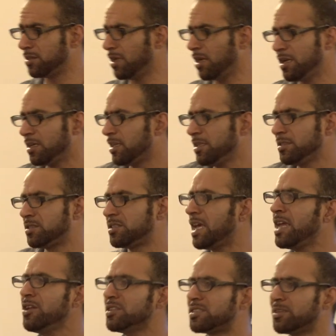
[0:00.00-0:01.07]
They are against
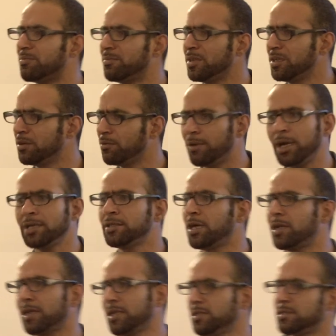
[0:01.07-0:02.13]
Zionism. Why they
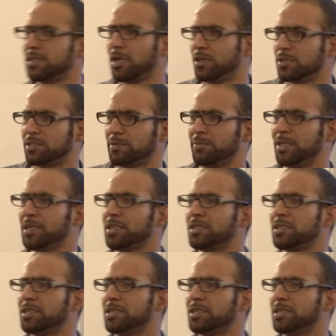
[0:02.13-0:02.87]
are against Zionism?